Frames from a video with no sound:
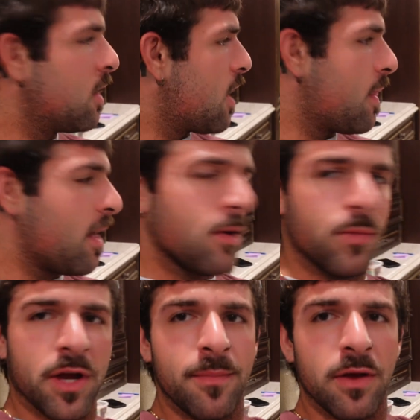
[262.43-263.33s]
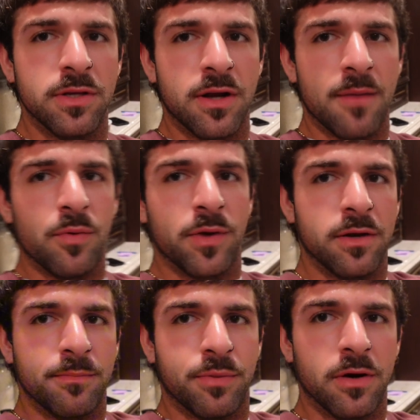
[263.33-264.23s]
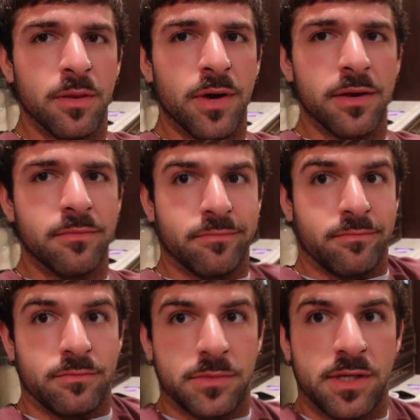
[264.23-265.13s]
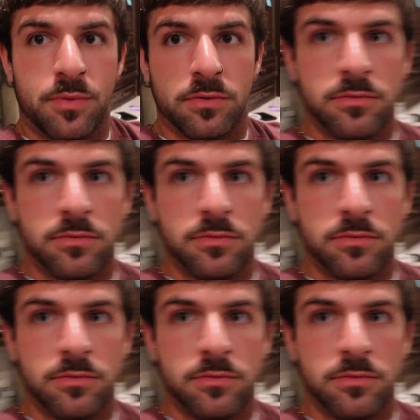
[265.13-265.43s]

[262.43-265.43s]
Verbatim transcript: And then we're gonna melt it up and we're gonna put it on the bread. Simple.